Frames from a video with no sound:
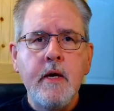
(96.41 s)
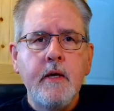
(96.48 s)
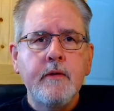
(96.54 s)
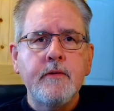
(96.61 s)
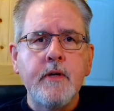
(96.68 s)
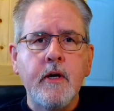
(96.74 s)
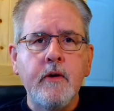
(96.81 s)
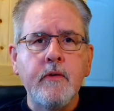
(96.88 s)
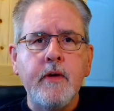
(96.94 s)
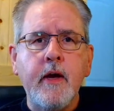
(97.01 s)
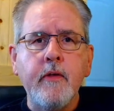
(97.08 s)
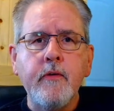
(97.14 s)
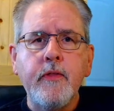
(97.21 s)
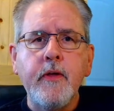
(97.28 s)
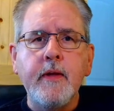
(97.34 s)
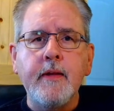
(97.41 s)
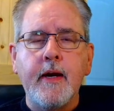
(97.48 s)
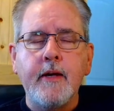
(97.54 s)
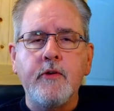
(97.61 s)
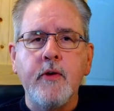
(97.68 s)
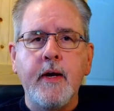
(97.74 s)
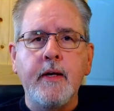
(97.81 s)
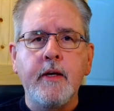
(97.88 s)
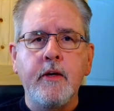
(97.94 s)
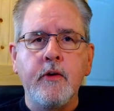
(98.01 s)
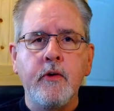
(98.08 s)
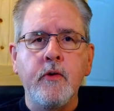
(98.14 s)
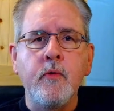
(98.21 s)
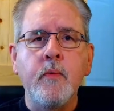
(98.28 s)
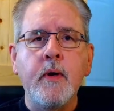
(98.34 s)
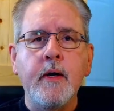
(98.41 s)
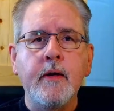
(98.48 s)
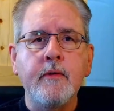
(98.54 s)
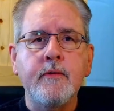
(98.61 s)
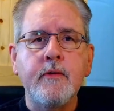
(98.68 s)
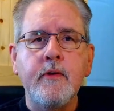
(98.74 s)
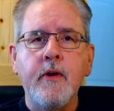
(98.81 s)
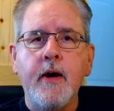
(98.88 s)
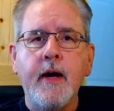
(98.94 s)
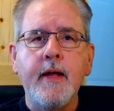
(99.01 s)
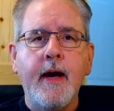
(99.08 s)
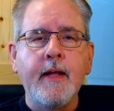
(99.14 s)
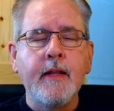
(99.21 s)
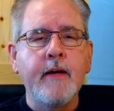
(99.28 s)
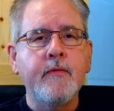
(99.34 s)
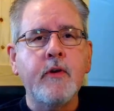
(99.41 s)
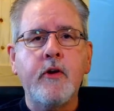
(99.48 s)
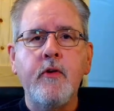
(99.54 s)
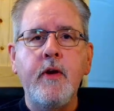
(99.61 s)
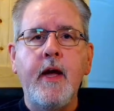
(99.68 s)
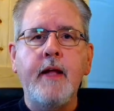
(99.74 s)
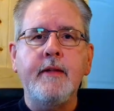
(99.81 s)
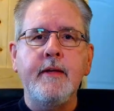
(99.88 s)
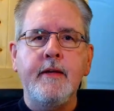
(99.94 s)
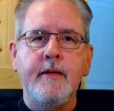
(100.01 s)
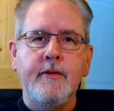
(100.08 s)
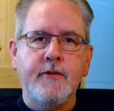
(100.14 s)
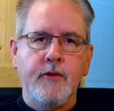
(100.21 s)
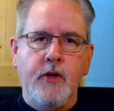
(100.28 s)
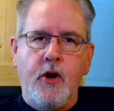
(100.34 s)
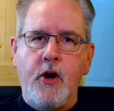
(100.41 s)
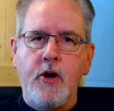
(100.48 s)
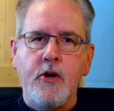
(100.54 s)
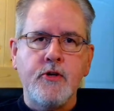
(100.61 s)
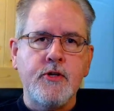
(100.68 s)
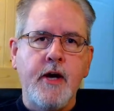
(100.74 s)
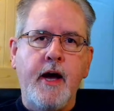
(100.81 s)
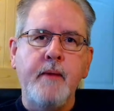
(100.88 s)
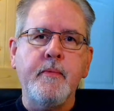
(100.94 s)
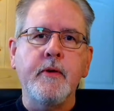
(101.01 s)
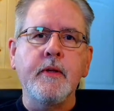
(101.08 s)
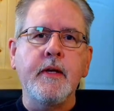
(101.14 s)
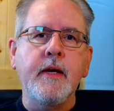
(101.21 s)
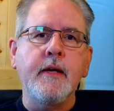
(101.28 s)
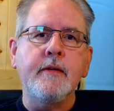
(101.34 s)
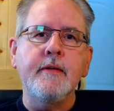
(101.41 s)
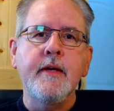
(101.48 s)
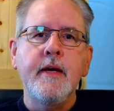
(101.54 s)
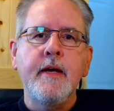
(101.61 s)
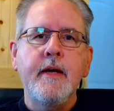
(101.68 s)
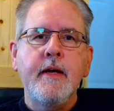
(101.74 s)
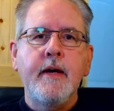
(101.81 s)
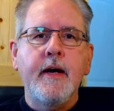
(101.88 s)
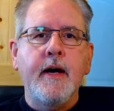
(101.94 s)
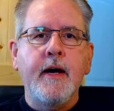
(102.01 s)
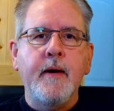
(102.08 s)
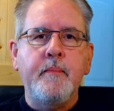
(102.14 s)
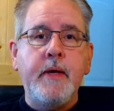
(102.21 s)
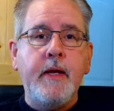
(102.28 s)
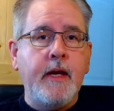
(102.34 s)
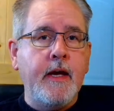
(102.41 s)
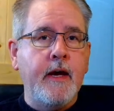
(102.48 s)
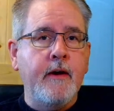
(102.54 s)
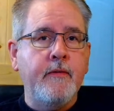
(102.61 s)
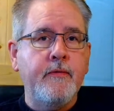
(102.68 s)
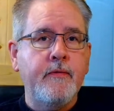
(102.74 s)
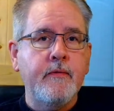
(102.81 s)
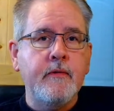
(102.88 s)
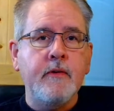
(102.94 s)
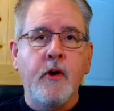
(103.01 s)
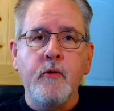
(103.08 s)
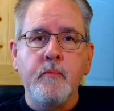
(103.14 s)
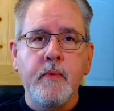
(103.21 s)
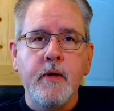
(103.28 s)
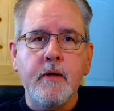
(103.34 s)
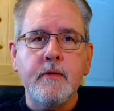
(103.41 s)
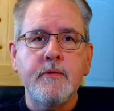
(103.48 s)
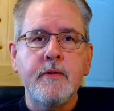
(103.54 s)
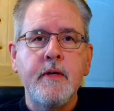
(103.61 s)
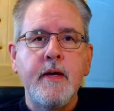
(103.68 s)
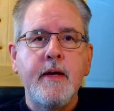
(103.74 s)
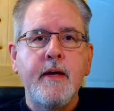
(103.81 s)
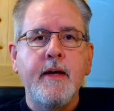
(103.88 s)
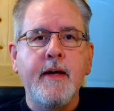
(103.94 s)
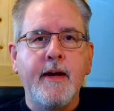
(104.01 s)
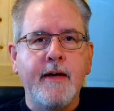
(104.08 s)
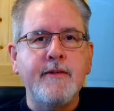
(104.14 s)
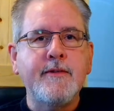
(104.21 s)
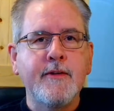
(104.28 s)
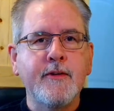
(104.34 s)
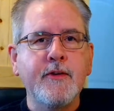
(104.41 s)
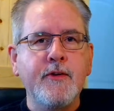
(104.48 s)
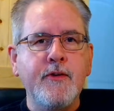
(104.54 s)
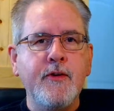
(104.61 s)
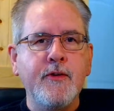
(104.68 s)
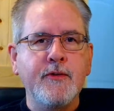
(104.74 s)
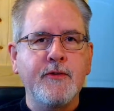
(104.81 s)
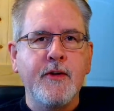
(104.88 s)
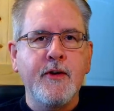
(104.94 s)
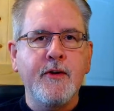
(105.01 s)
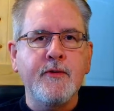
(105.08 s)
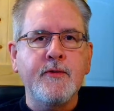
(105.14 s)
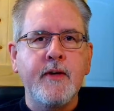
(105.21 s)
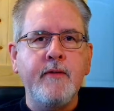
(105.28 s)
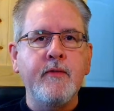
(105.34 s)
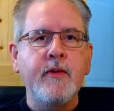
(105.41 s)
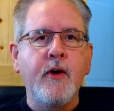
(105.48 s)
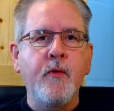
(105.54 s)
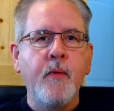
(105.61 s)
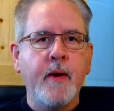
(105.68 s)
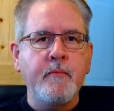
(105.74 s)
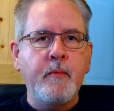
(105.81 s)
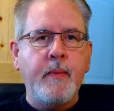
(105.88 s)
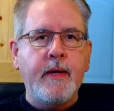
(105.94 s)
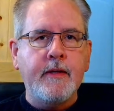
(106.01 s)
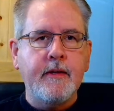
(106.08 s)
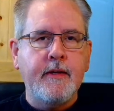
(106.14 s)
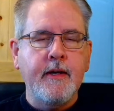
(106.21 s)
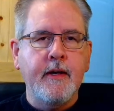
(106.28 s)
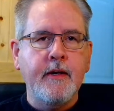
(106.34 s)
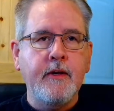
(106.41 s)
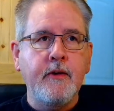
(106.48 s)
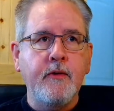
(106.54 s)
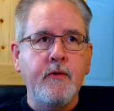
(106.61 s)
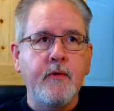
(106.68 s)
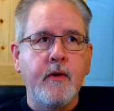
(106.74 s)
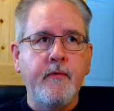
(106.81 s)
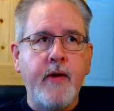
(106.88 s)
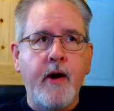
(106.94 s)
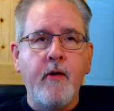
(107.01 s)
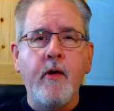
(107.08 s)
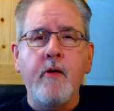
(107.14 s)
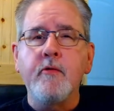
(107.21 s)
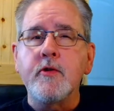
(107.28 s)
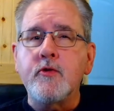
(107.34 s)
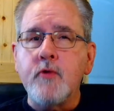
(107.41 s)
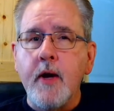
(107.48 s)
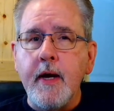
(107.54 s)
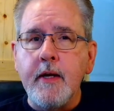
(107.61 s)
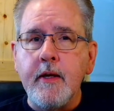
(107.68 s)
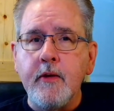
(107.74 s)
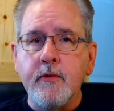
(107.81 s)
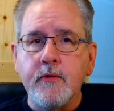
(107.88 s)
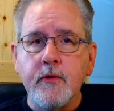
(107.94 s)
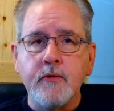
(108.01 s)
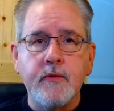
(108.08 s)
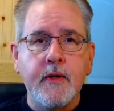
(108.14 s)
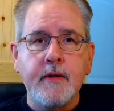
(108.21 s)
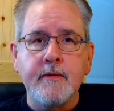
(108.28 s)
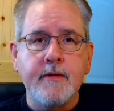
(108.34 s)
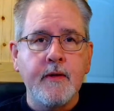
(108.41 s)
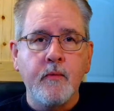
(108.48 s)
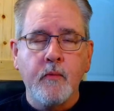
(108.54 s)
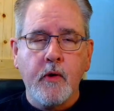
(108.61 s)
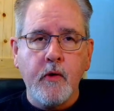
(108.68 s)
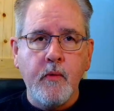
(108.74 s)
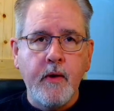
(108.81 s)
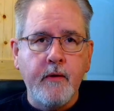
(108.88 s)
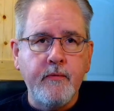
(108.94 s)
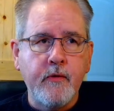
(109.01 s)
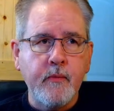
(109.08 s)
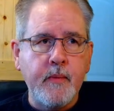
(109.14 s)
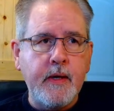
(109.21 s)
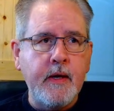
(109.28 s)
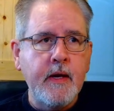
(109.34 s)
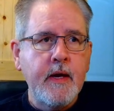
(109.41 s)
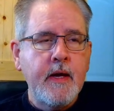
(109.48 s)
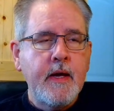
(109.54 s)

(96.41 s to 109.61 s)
So the other thing that I tried to do was, I love to create these large hyperlinked PDF notebooks, and I still do use those, even though what I'm about to tell you of how I was trying to use those things didn't work well for me.